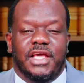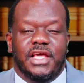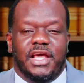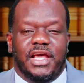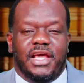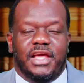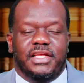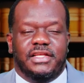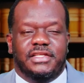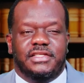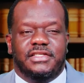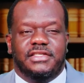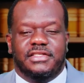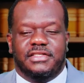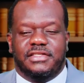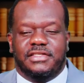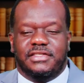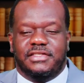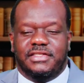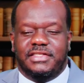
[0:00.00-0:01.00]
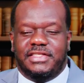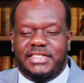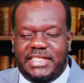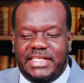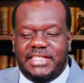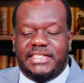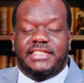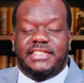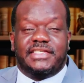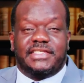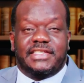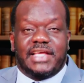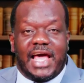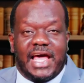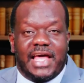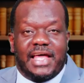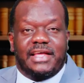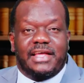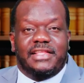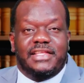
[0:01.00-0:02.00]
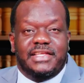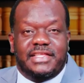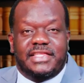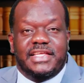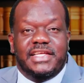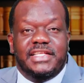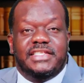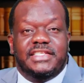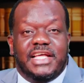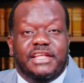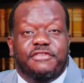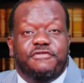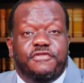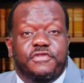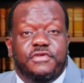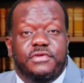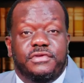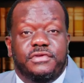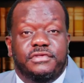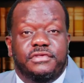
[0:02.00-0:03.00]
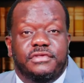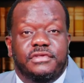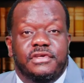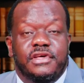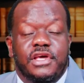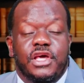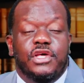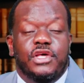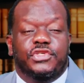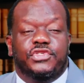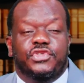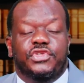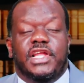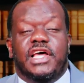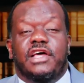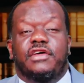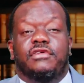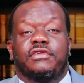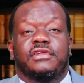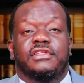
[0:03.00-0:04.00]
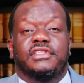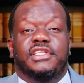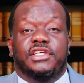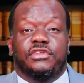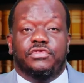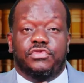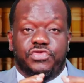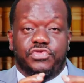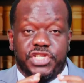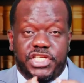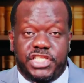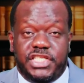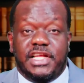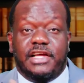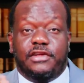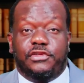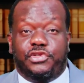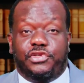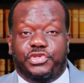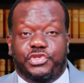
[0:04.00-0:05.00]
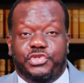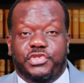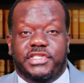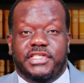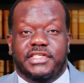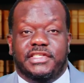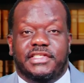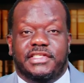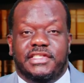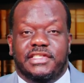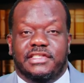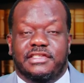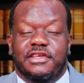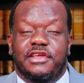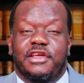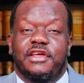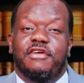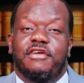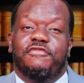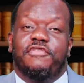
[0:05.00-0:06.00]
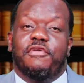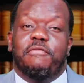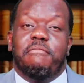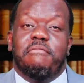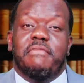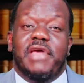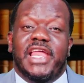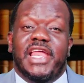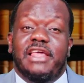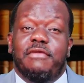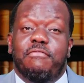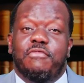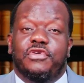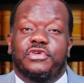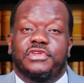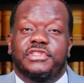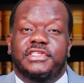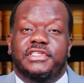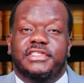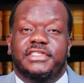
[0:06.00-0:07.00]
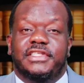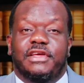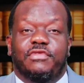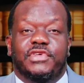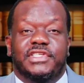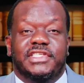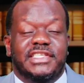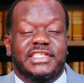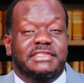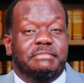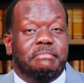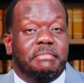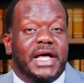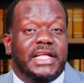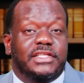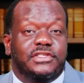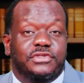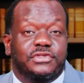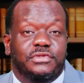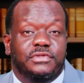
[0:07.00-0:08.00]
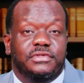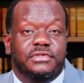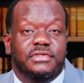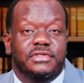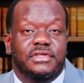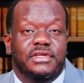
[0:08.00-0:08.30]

And these are the things that followed. So now, the original truth is this. For many months, there was this battle